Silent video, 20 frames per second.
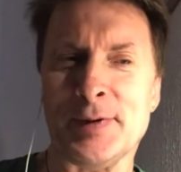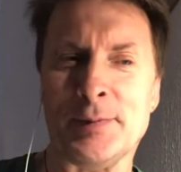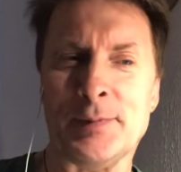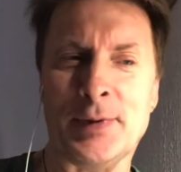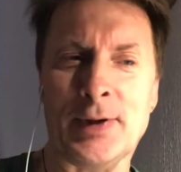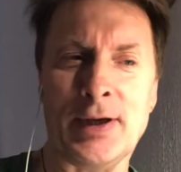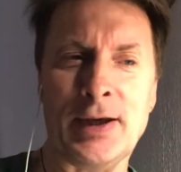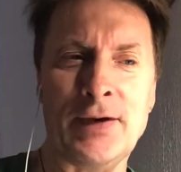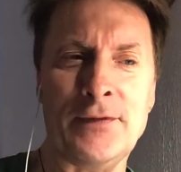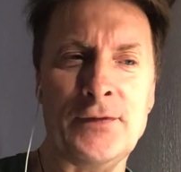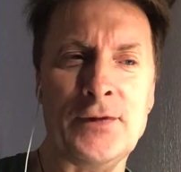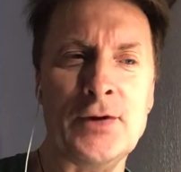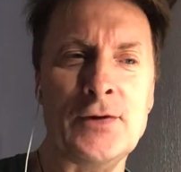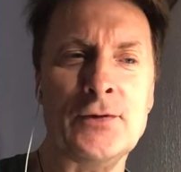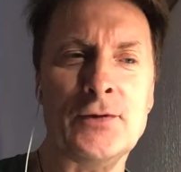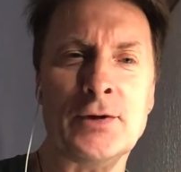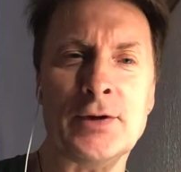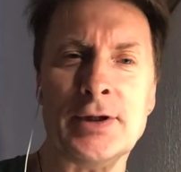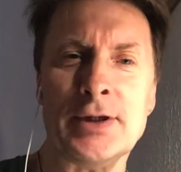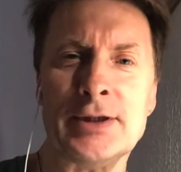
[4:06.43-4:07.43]
But if you've
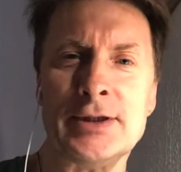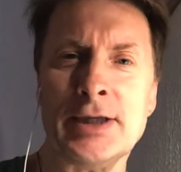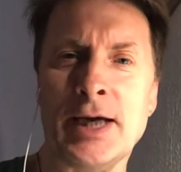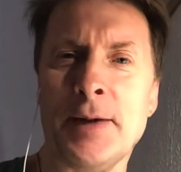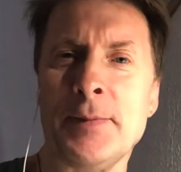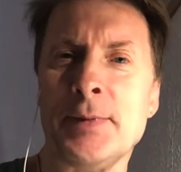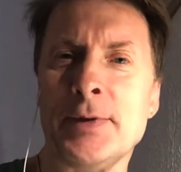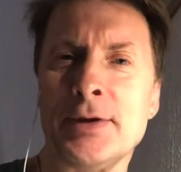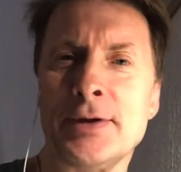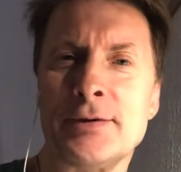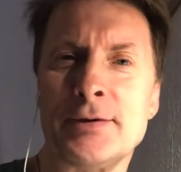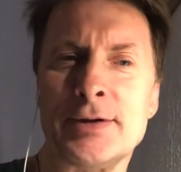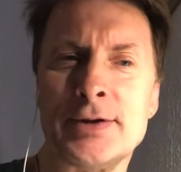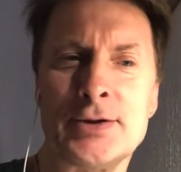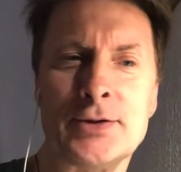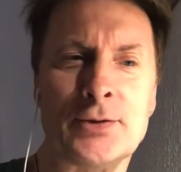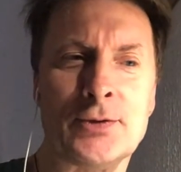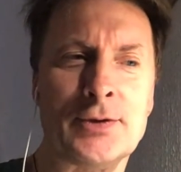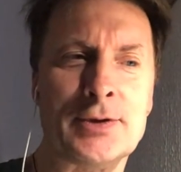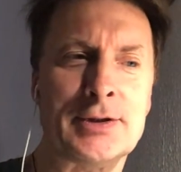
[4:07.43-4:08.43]
got the time and the
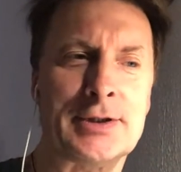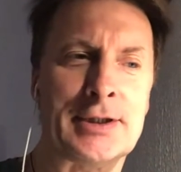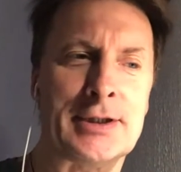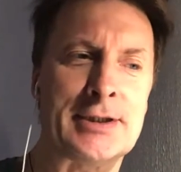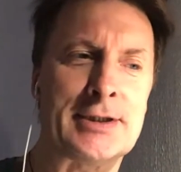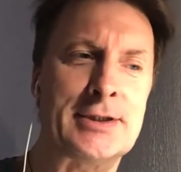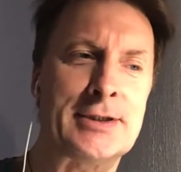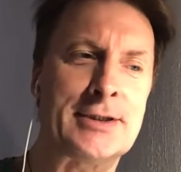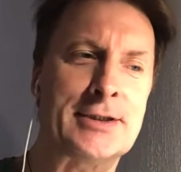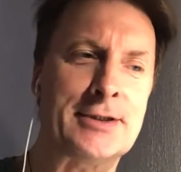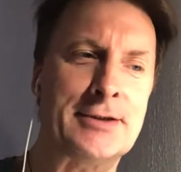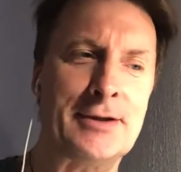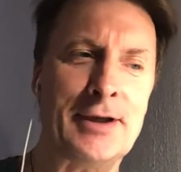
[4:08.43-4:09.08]
resources,